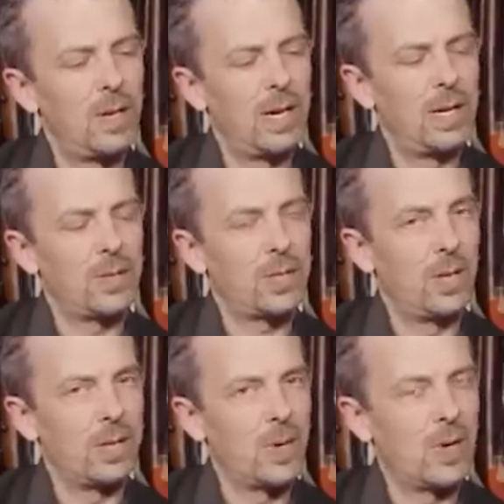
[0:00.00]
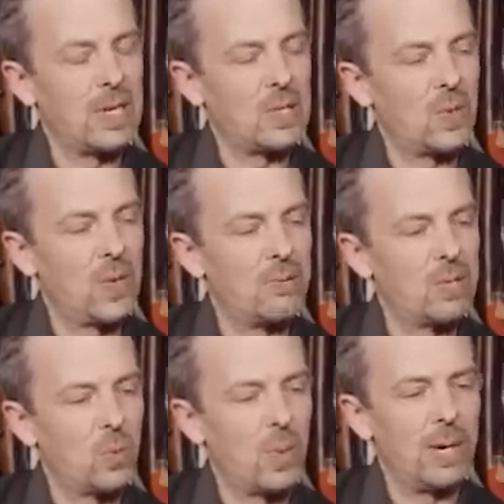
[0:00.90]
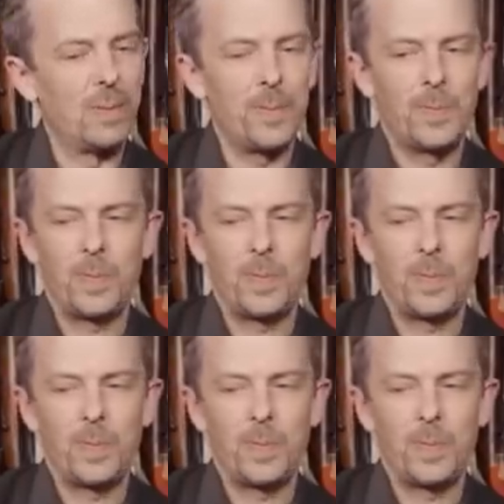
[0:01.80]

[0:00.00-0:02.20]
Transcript: and Sterling markings on there as well.